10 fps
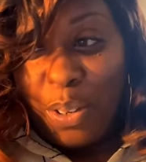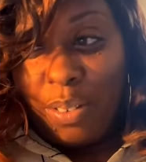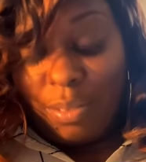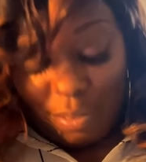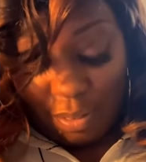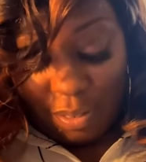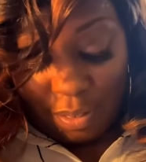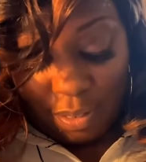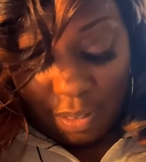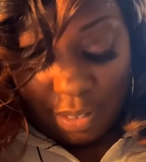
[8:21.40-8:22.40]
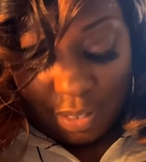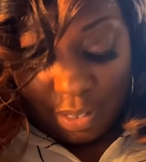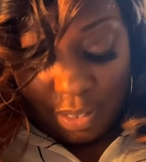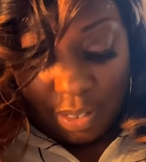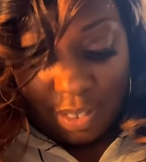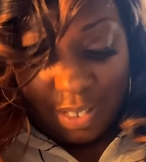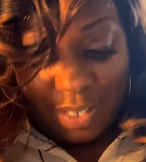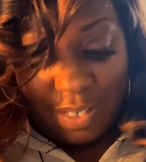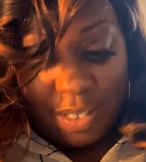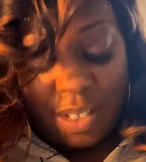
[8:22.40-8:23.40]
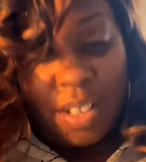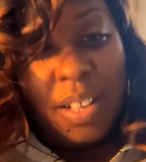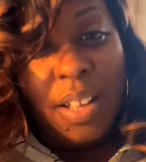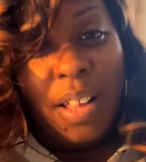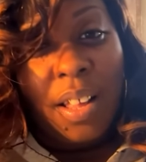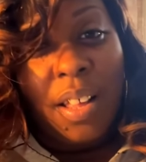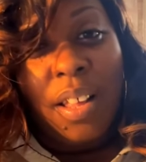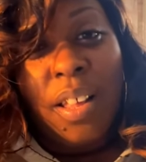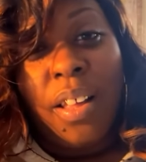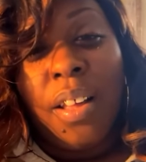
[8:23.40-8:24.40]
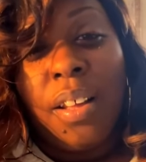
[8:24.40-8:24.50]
[no speech]